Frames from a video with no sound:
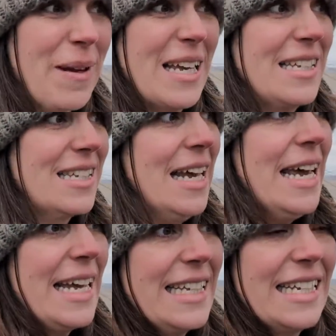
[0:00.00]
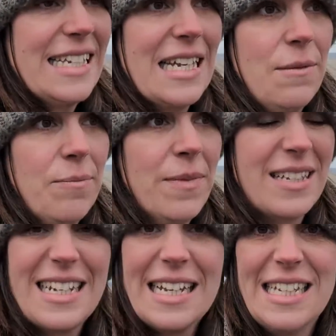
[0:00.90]
because it didn't seem
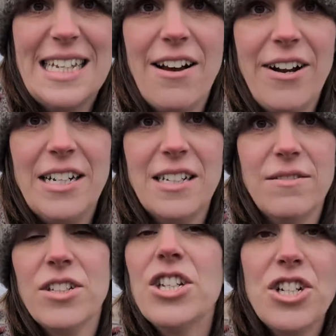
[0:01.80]
as necessary to